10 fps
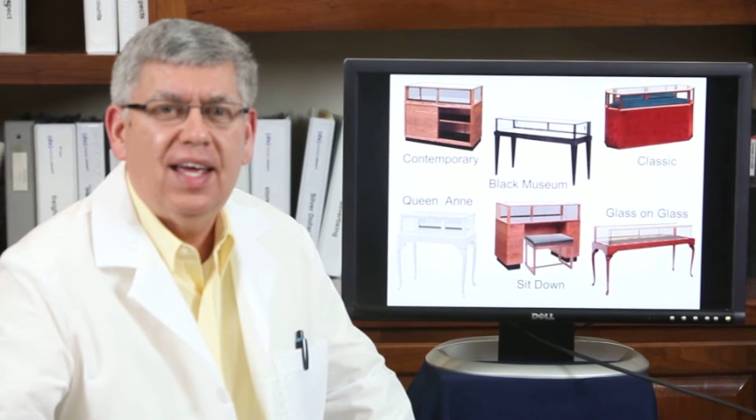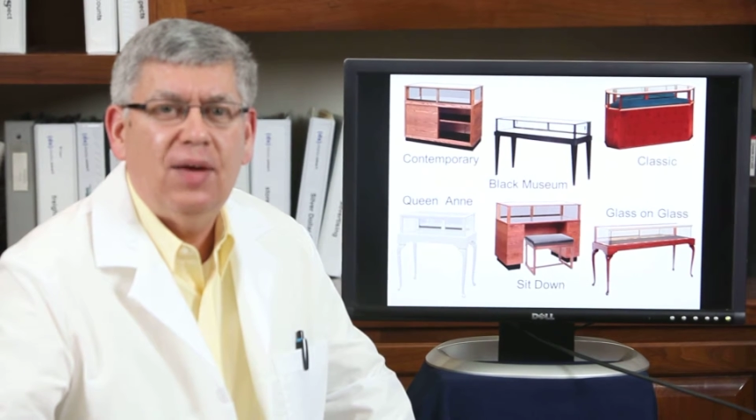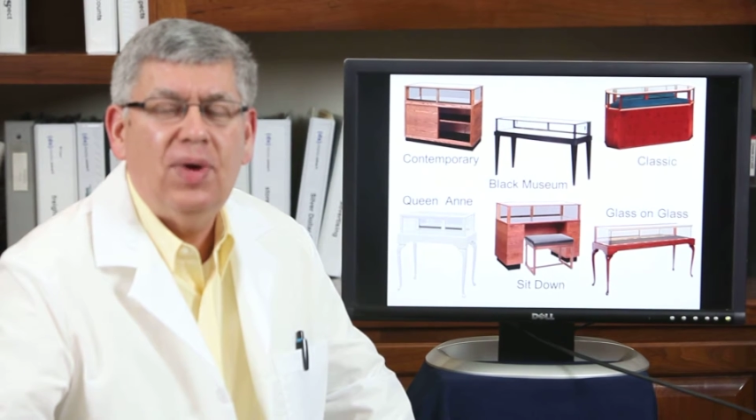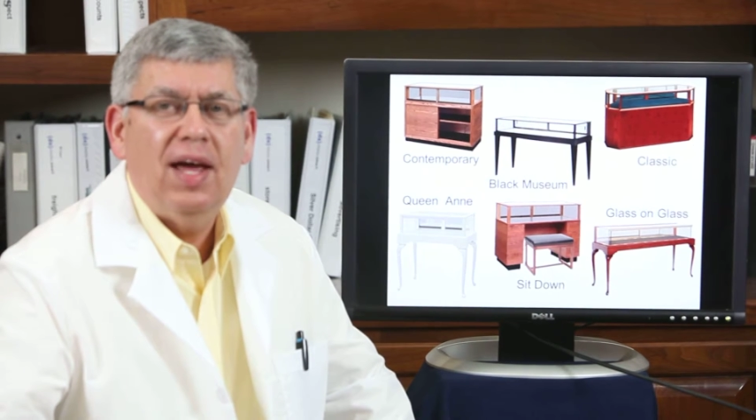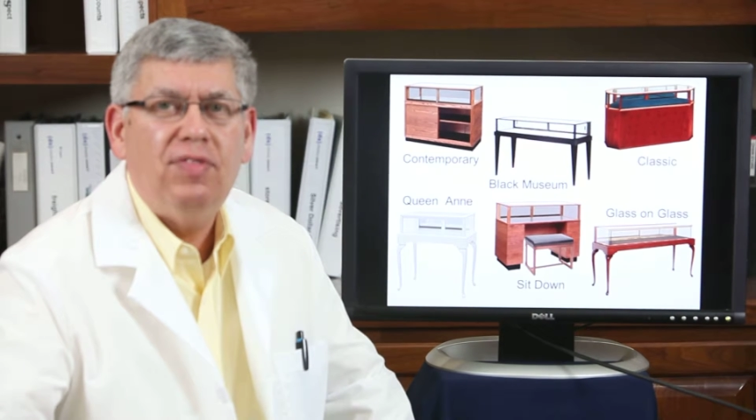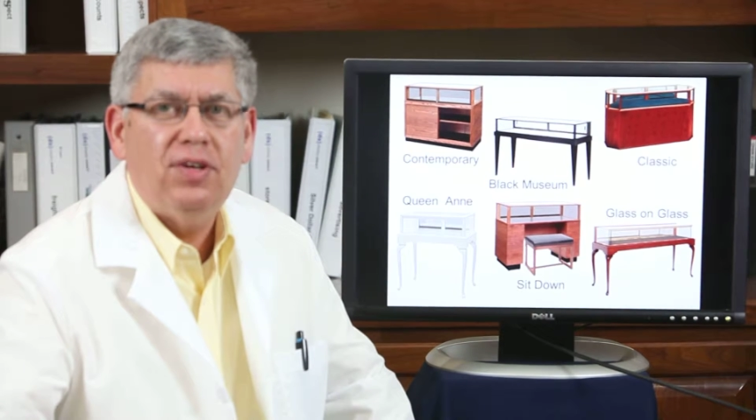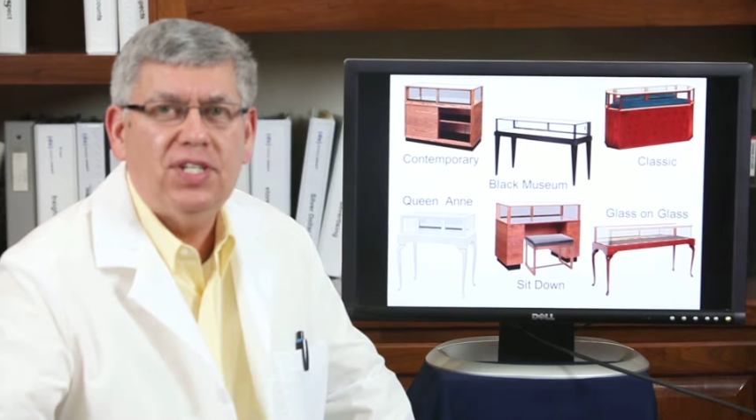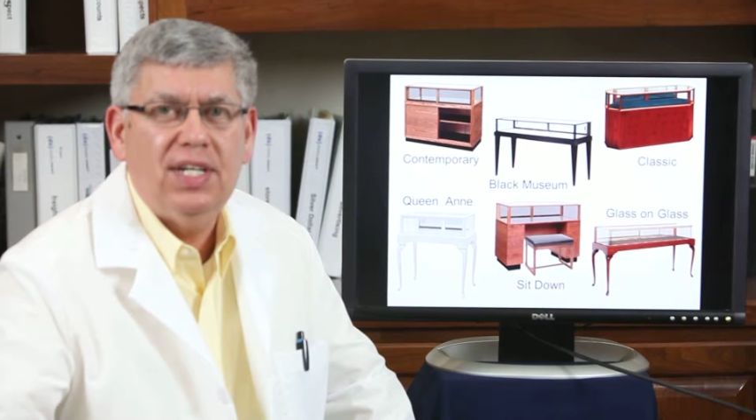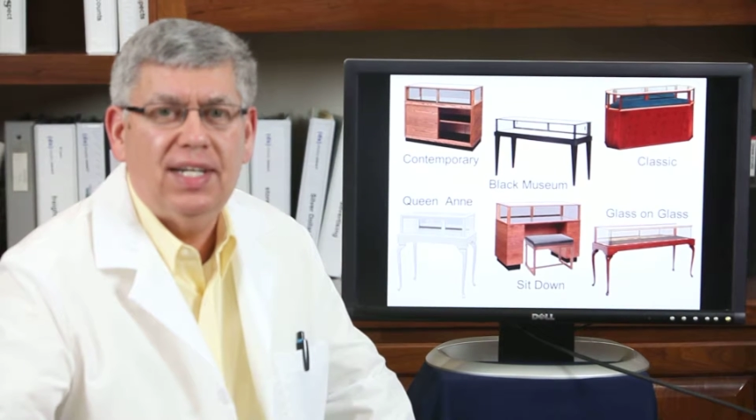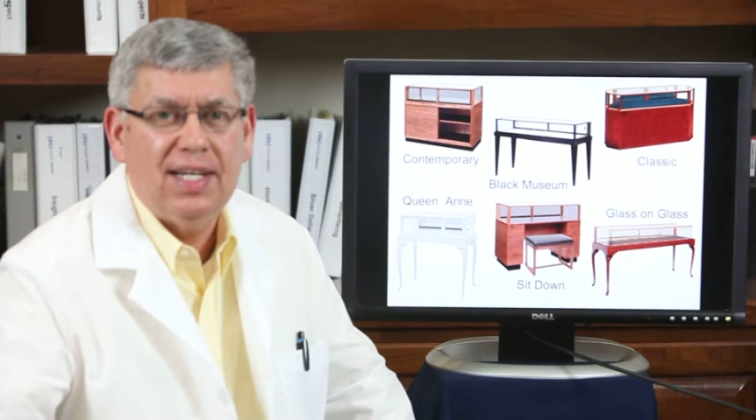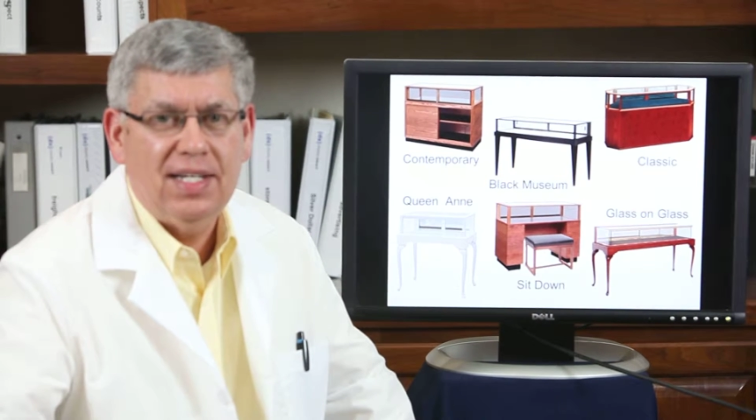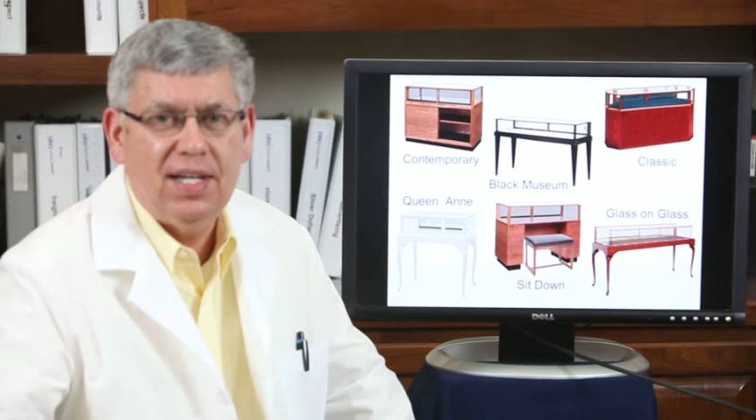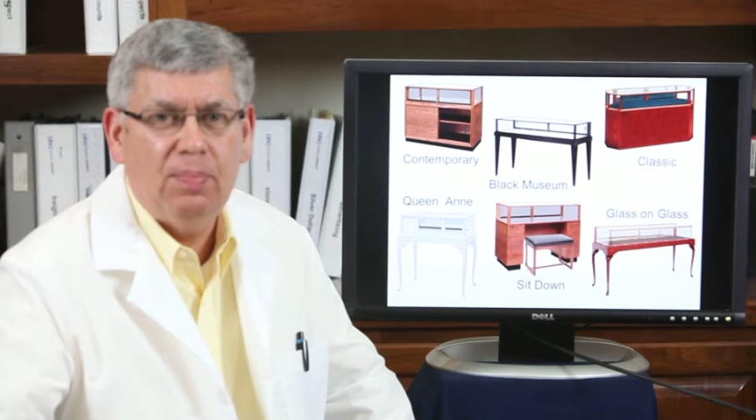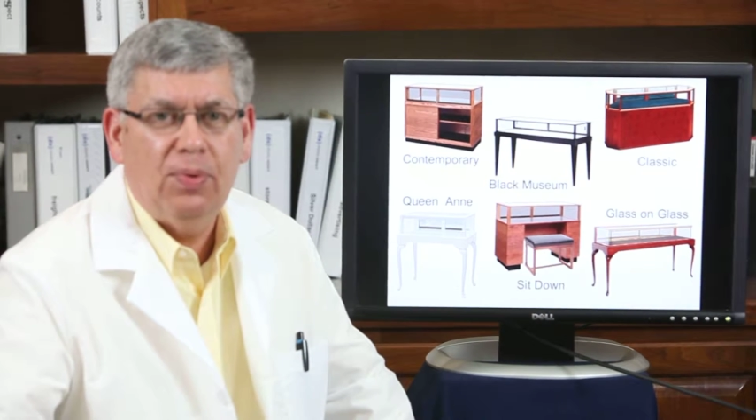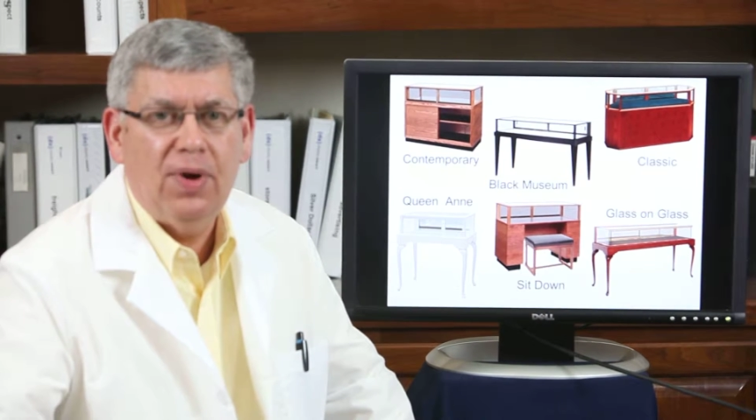and we have those in
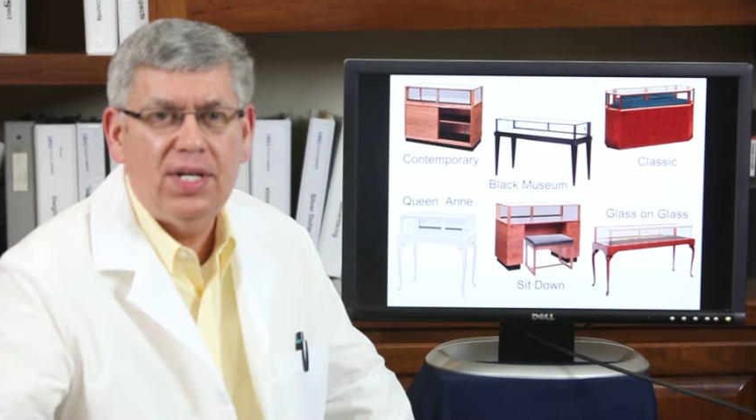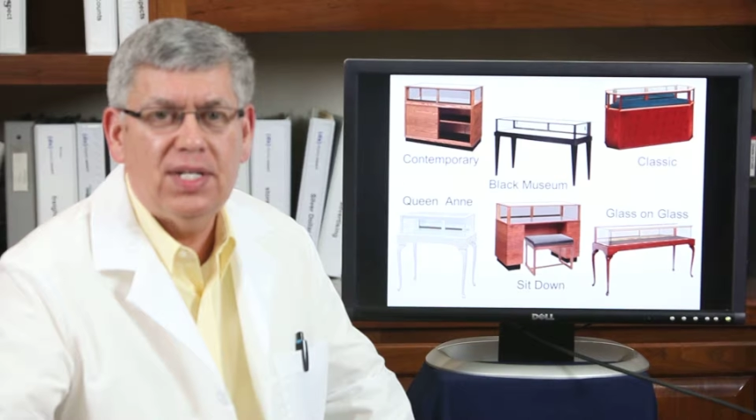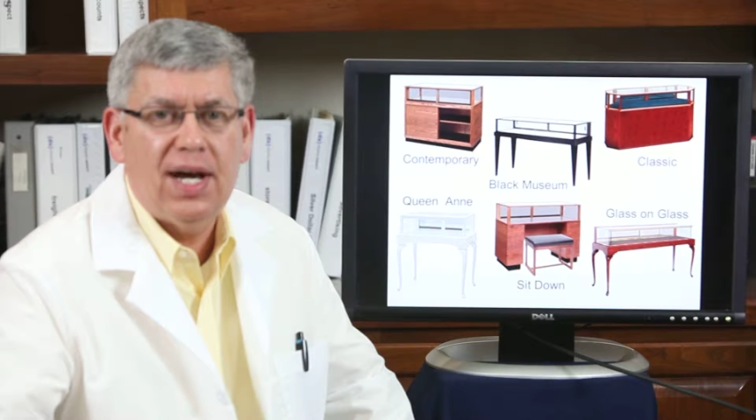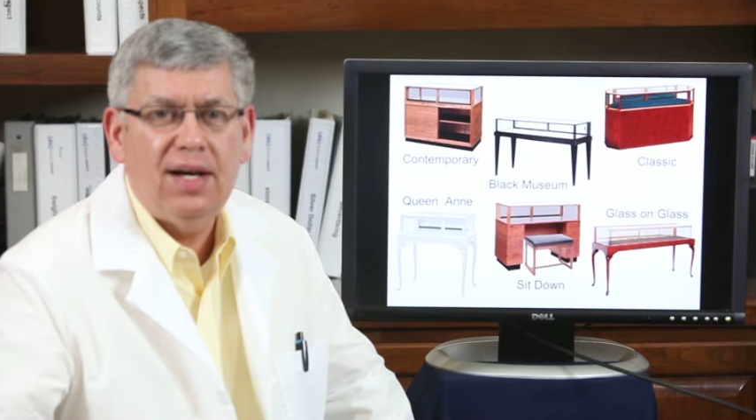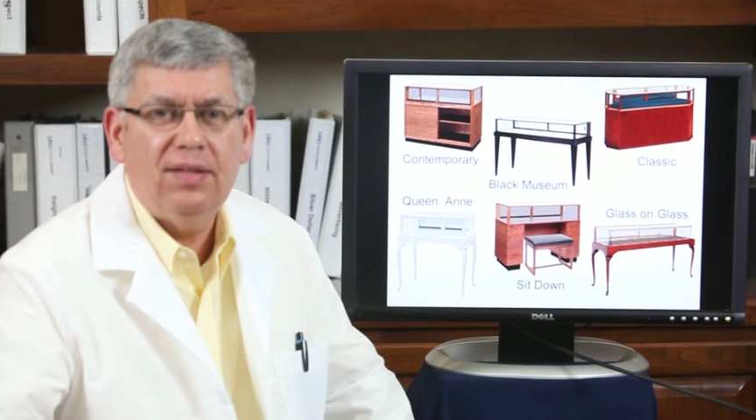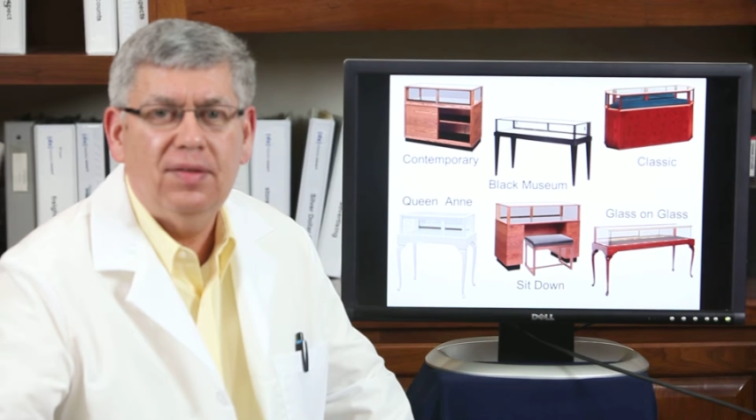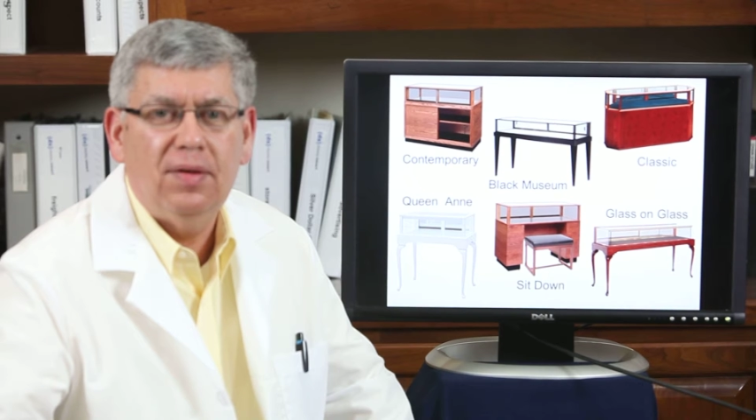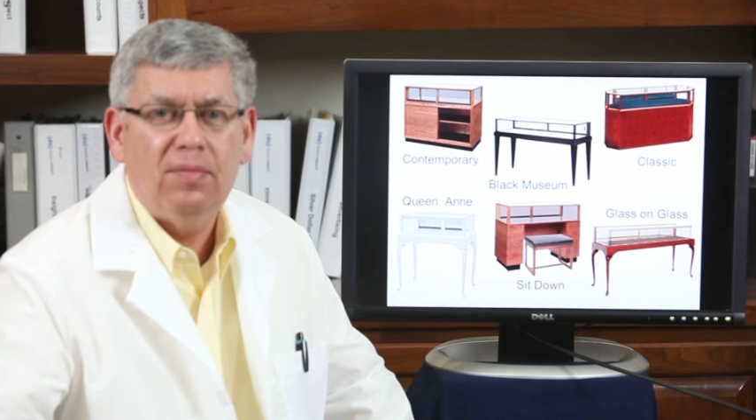contemporary style,